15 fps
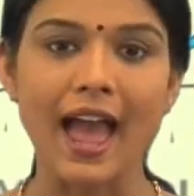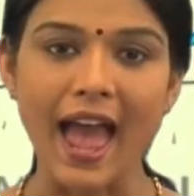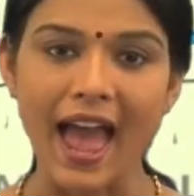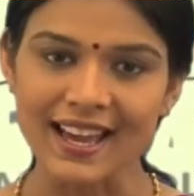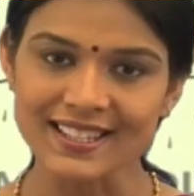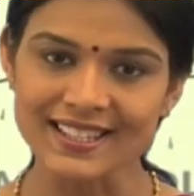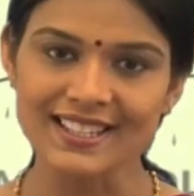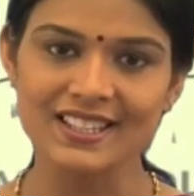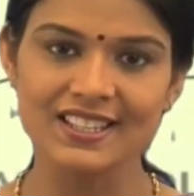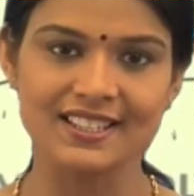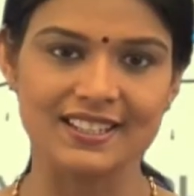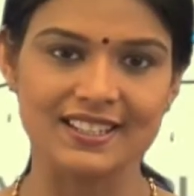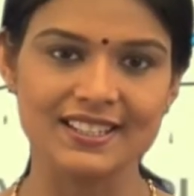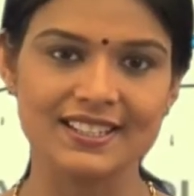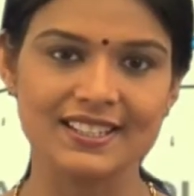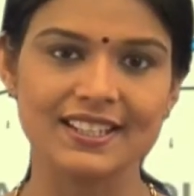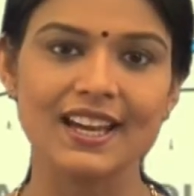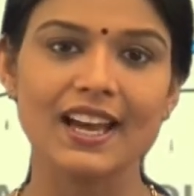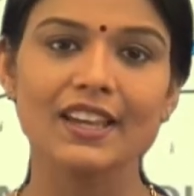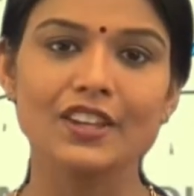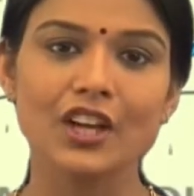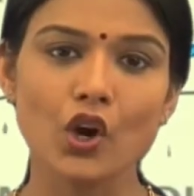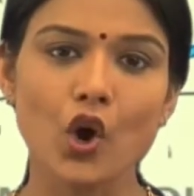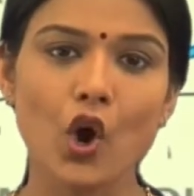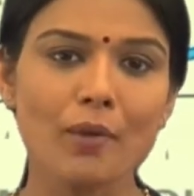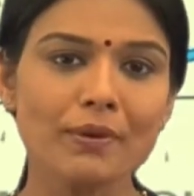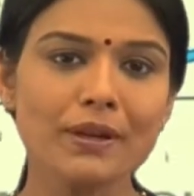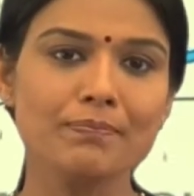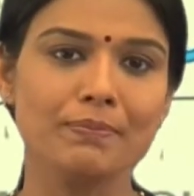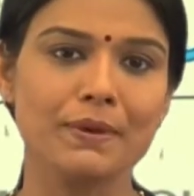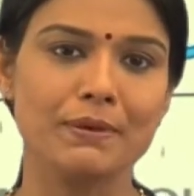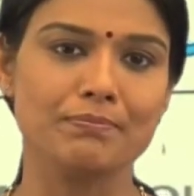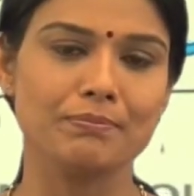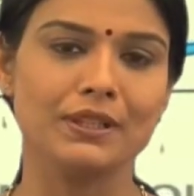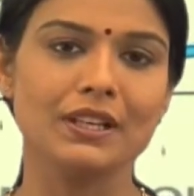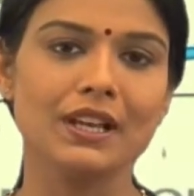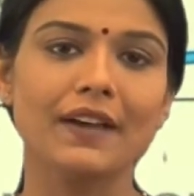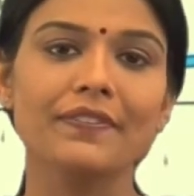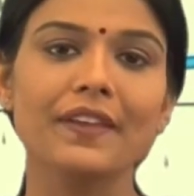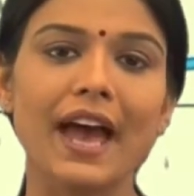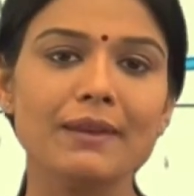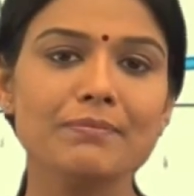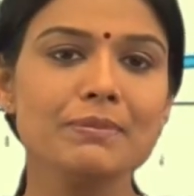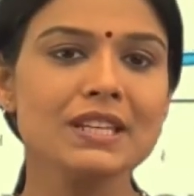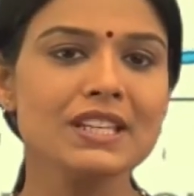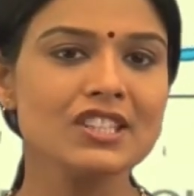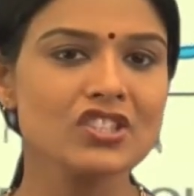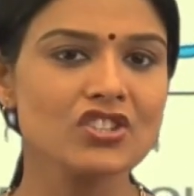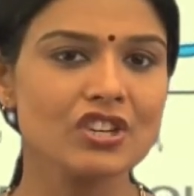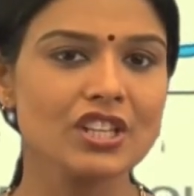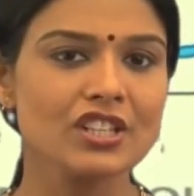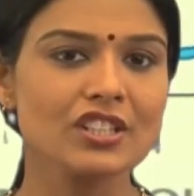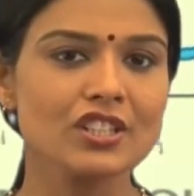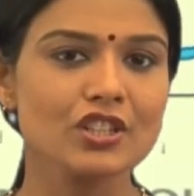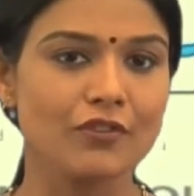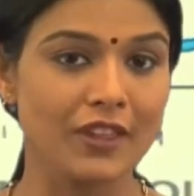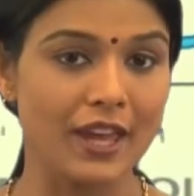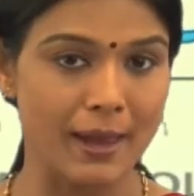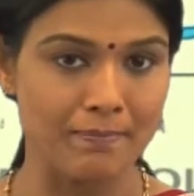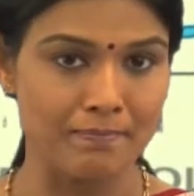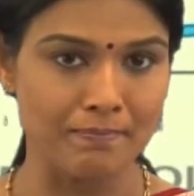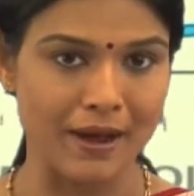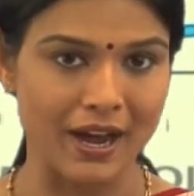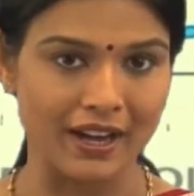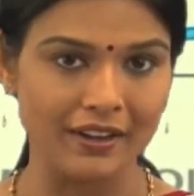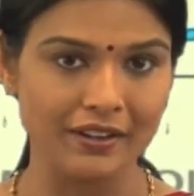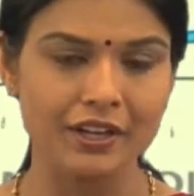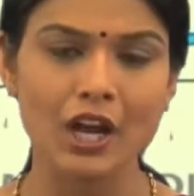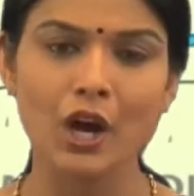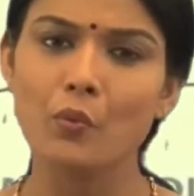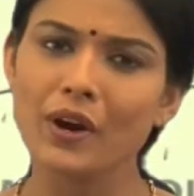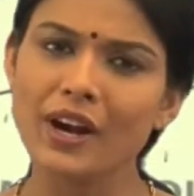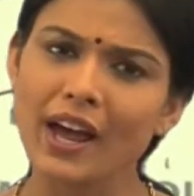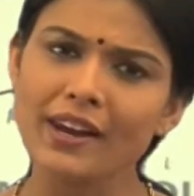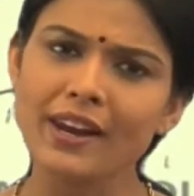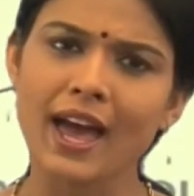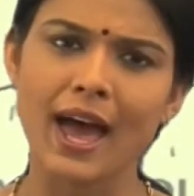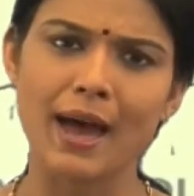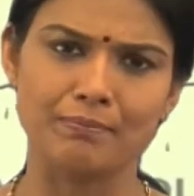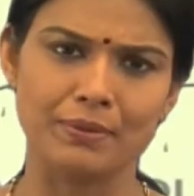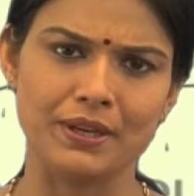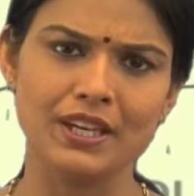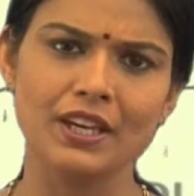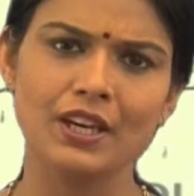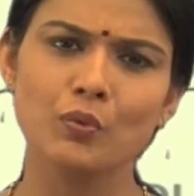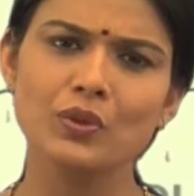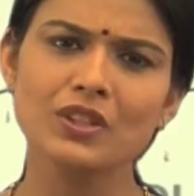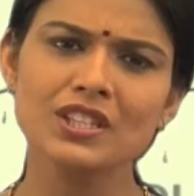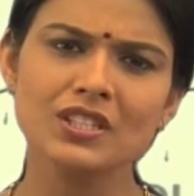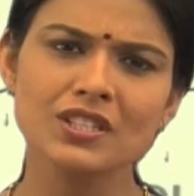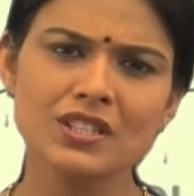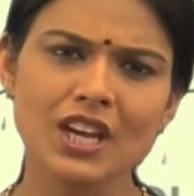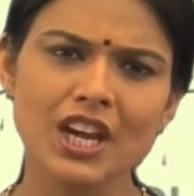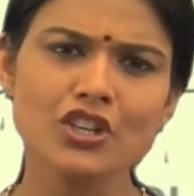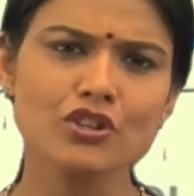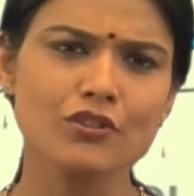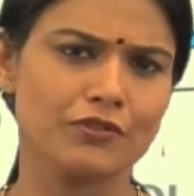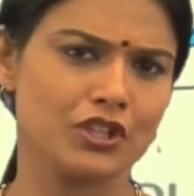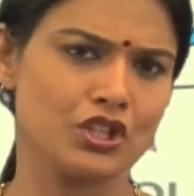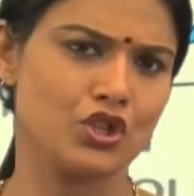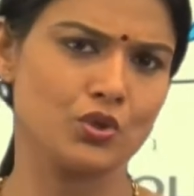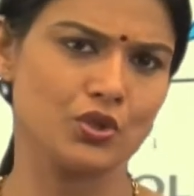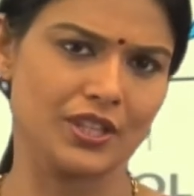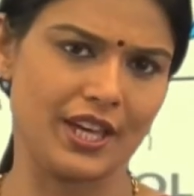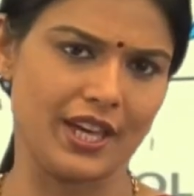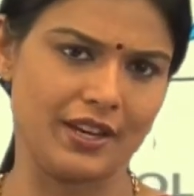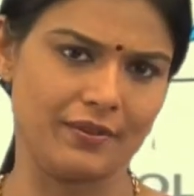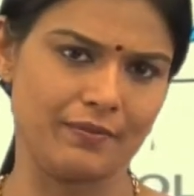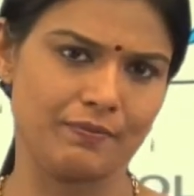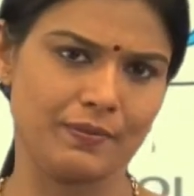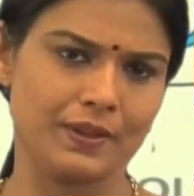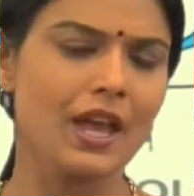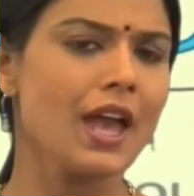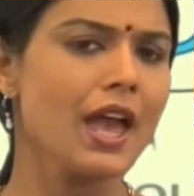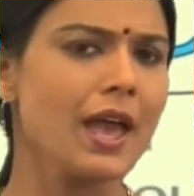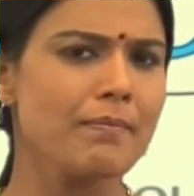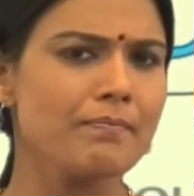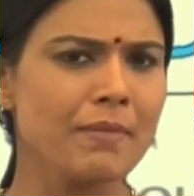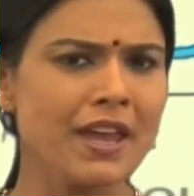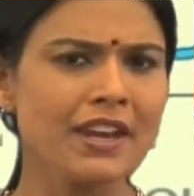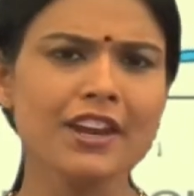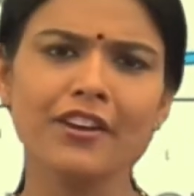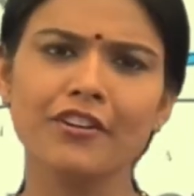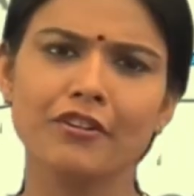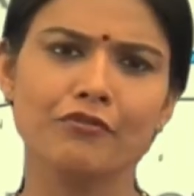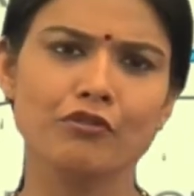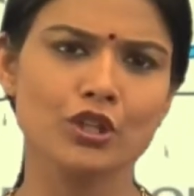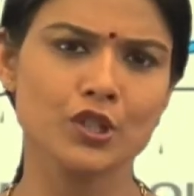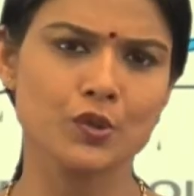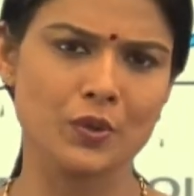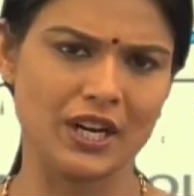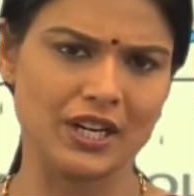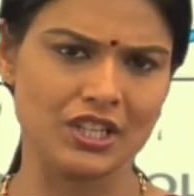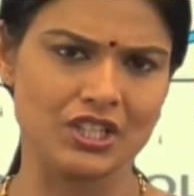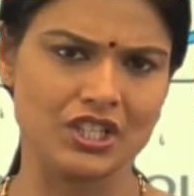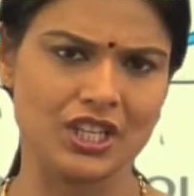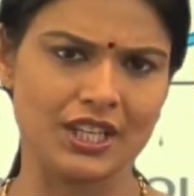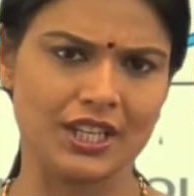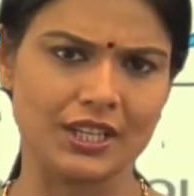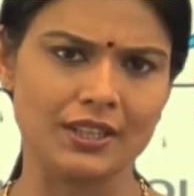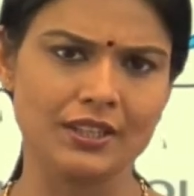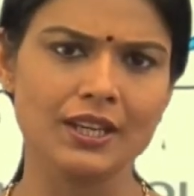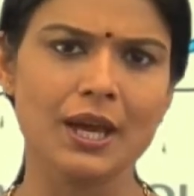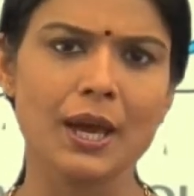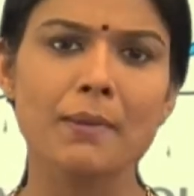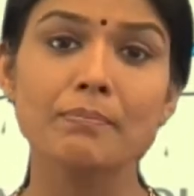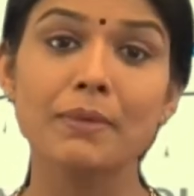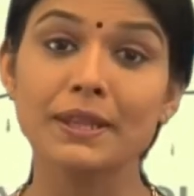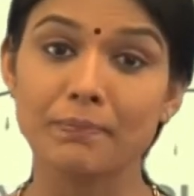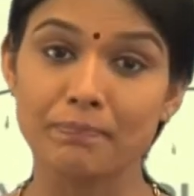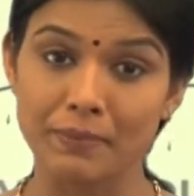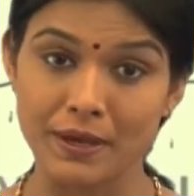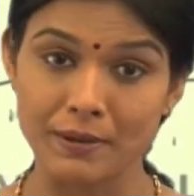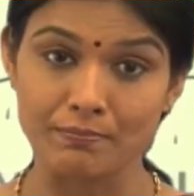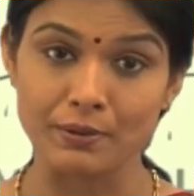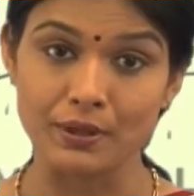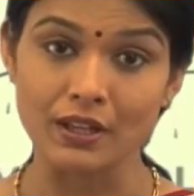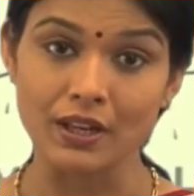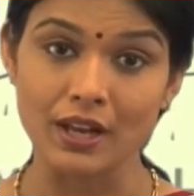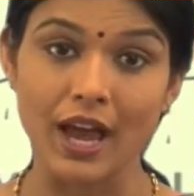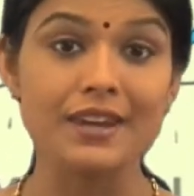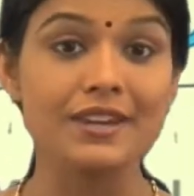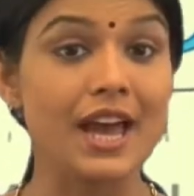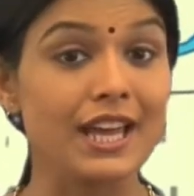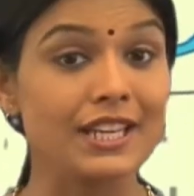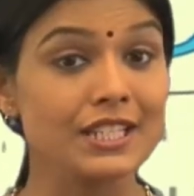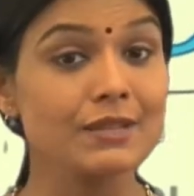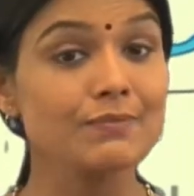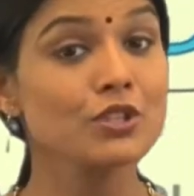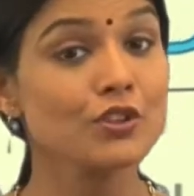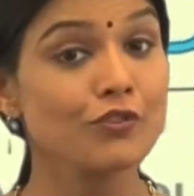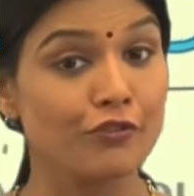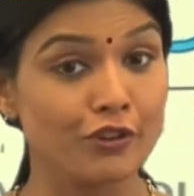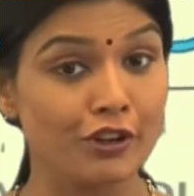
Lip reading: As a result, the common people and administrators of the empire were unhappy with the state of issues then. Many revolts were undertaken by the people and attempts of